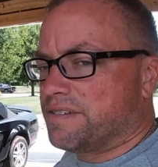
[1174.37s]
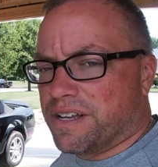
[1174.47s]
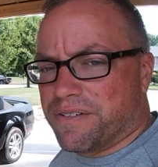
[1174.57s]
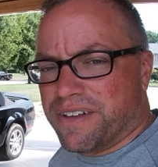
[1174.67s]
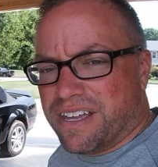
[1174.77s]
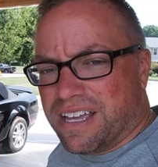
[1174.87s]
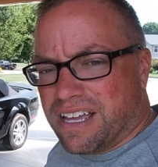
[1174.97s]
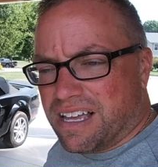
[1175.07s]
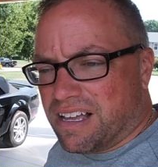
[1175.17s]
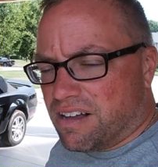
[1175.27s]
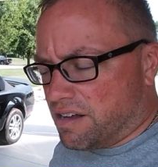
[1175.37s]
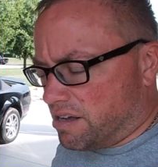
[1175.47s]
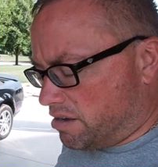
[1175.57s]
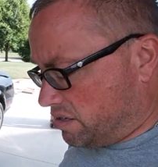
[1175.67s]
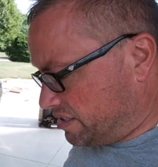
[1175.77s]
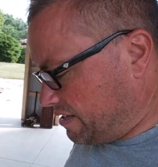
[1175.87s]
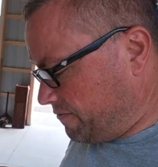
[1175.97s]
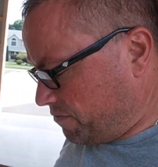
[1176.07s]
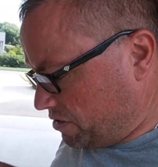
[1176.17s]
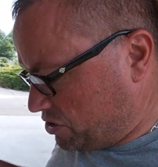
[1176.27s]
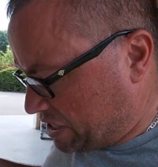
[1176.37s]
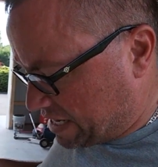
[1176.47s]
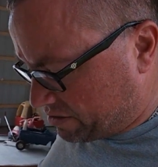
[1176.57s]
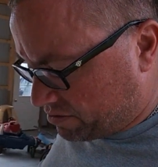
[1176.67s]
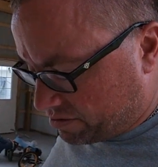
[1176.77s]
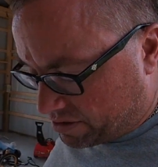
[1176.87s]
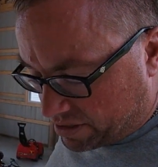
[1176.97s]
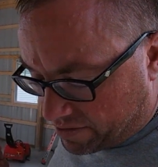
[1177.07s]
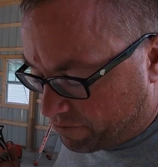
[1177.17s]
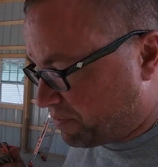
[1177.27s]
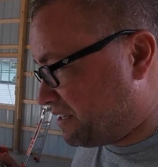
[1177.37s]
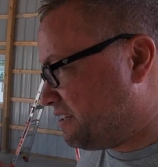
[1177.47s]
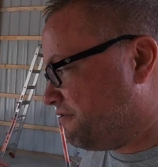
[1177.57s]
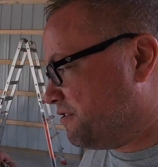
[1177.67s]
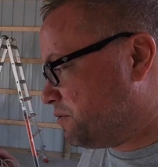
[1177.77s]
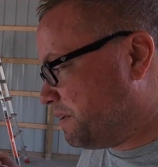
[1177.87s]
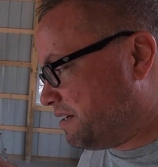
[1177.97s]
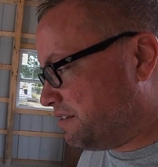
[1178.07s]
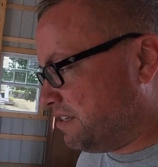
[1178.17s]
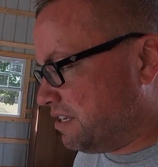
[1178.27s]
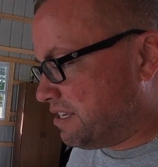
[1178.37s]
So all stuff for the channel, all stuff for myself as well.